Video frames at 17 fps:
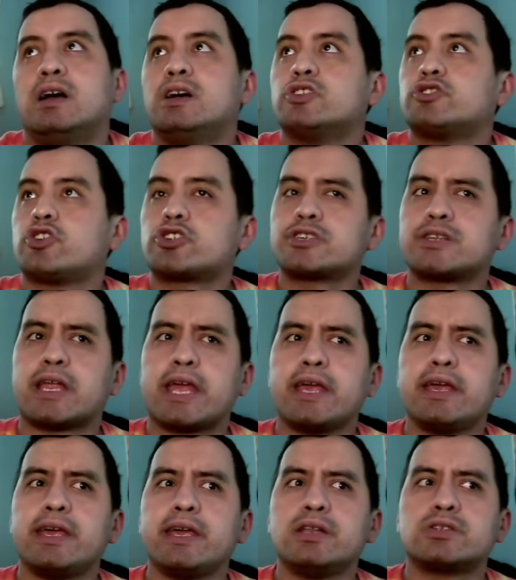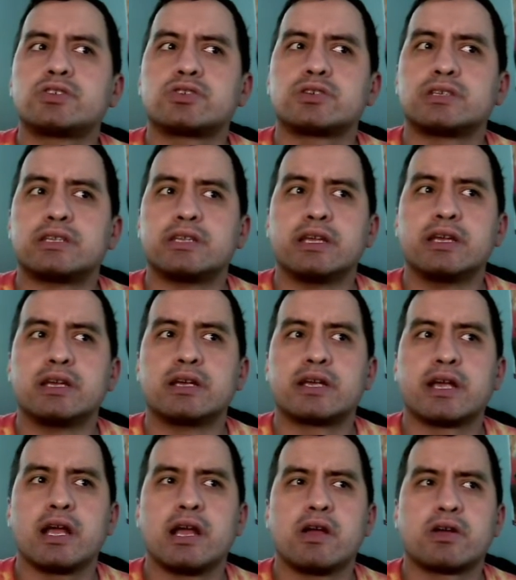Such an interesting
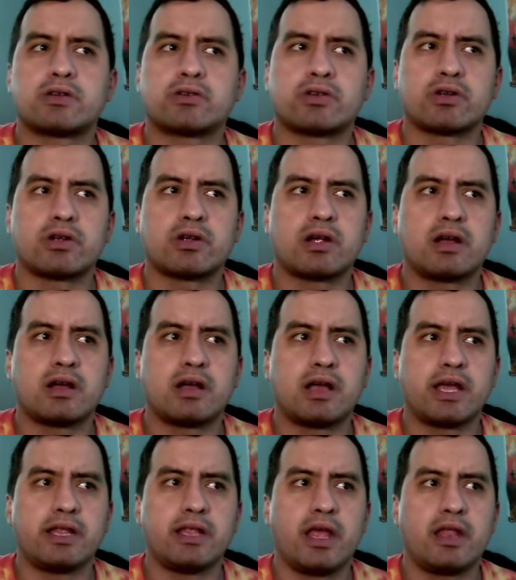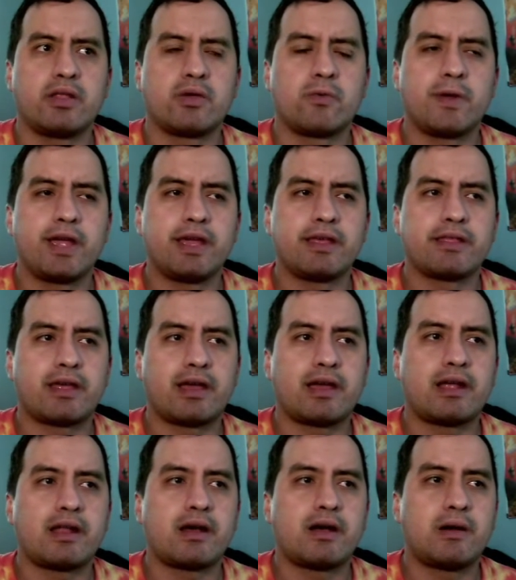character in the way
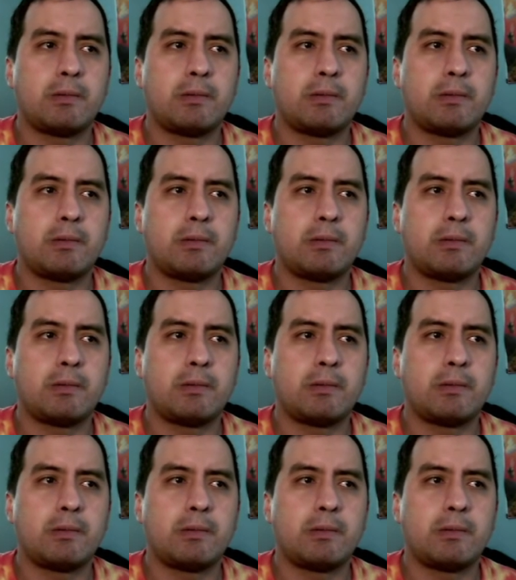that